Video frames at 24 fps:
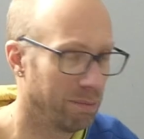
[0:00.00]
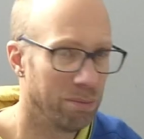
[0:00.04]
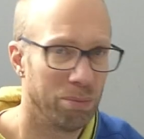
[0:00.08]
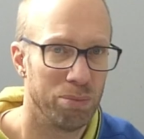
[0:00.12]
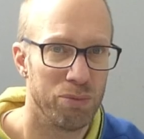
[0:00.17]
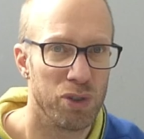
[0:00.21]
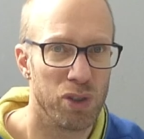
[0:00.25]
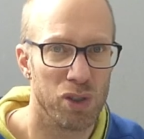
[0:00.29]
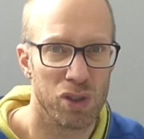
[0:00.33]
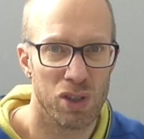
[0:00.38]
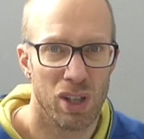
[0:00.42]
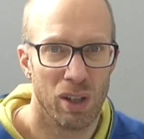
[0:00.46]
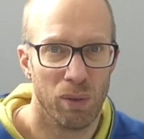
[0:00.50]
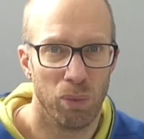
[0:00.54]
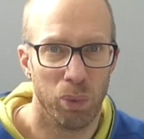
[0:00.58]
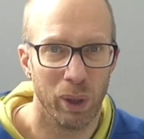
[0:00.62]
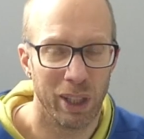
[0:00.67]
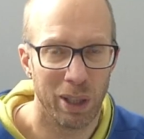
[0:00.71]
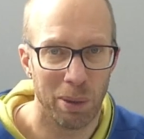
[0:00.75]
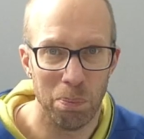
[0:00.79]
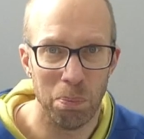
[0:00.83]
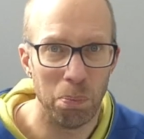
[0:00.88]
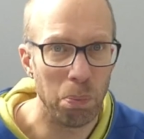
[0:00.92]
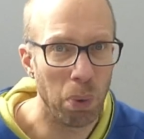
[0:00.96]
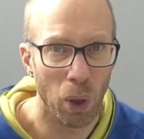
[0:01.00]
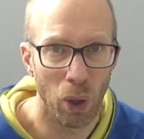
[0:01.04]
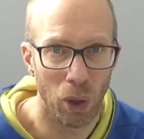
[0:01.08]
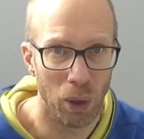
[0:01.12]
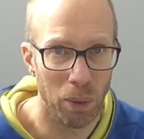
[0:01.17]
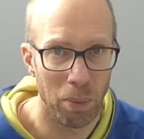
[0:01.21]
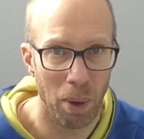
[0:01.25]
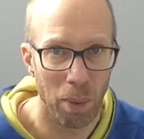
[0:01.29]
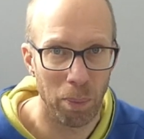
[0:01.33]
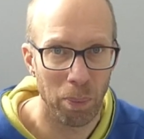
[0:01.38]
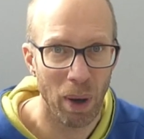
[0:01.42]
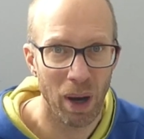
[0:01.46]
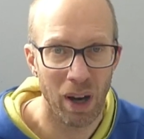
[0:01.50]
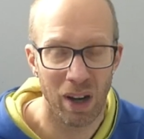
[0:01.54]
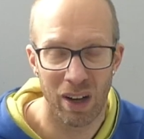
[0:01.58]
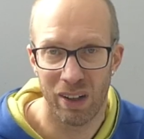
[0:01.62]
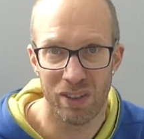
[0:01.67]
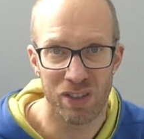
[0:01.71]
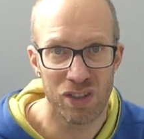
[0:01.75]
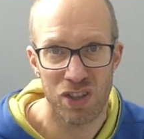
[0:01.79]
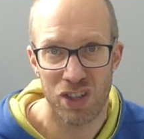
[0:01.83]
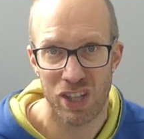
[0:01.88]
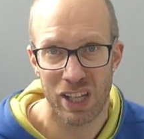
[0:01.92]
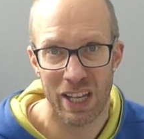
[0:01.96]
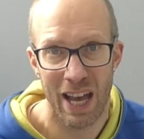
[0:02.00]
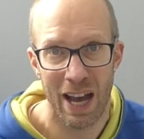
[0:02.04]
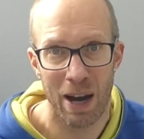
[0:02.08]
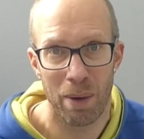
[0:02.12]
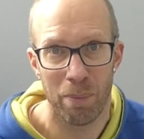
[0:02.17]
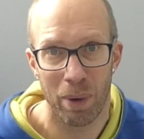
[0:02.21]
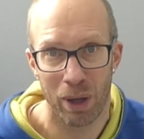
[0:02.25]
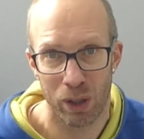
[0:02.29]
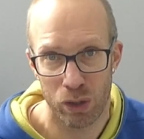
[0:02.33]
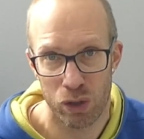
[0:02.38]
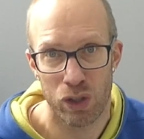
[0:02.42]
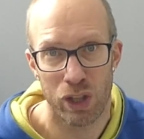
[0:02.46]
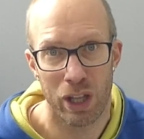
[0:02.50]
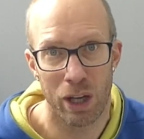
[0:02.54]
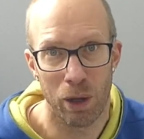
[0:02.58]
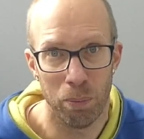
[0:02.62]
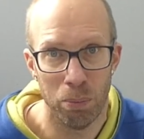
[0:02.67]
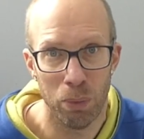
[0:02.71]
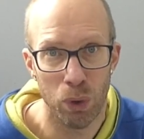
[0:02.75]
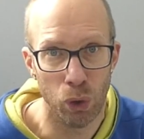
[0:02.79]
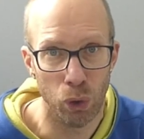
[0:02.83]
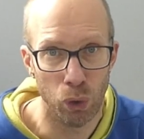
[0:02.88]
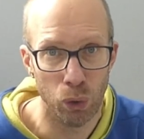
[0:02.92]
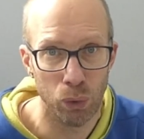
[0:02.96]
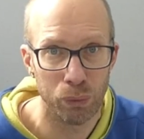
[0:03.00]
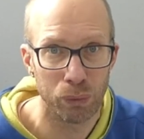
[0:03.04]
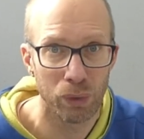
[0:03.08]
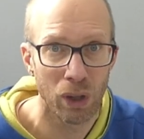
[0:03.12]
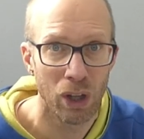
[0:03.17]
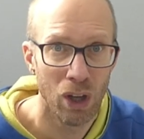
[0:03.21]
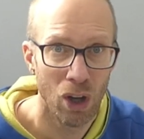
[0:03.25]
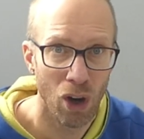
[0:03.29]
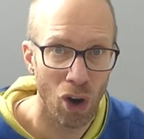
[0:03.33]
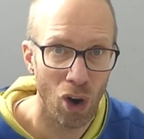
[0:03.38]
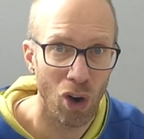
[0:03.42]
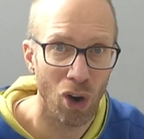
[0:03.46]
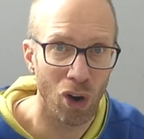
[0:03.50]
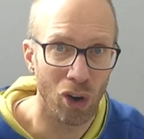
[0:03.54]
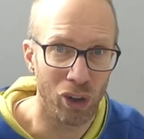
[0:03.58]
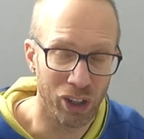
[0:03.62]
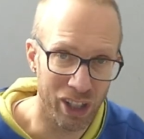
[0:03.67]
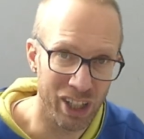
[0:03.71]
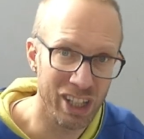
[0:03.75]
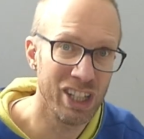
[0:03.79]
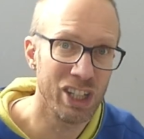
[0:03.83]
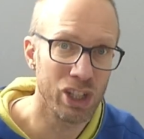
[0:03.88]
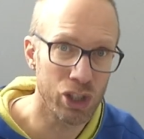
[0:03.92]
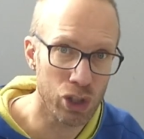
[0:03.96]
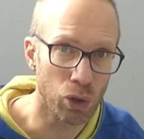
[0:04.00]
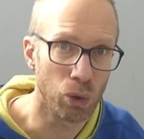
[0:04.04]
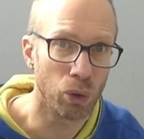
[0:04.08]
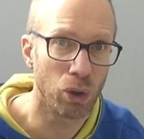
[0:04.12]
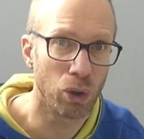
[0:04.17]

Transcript: just see if we can pull them apart and see how much they'll move on initial